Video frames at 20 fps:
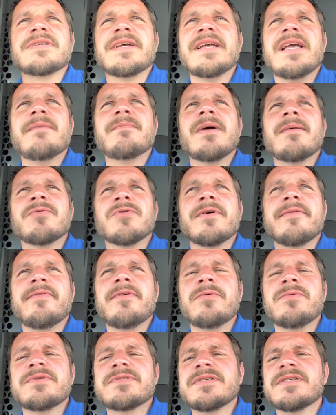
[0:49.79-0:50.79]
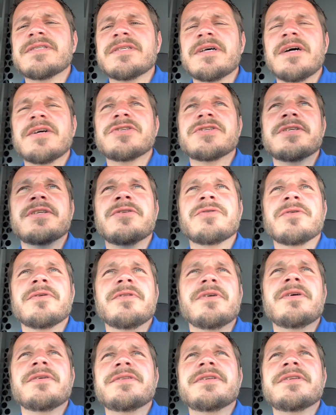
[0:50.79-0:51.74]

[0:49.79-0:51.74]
I can't remember if it was the suction or the